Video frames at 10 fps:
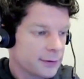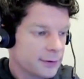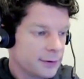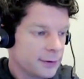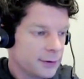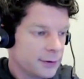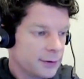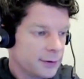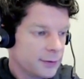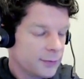
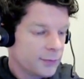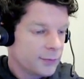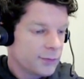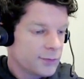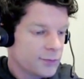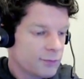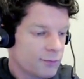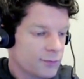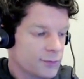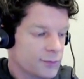
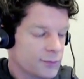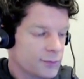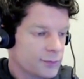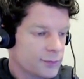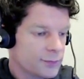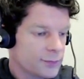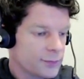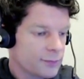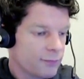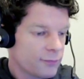
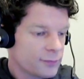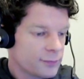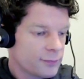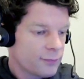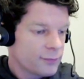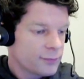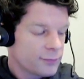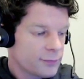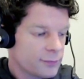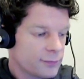
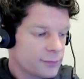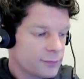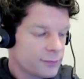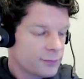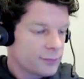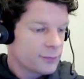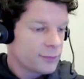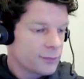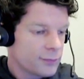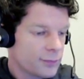
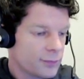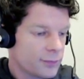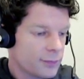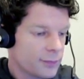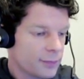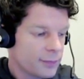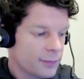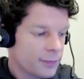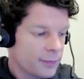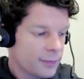Nothing is said.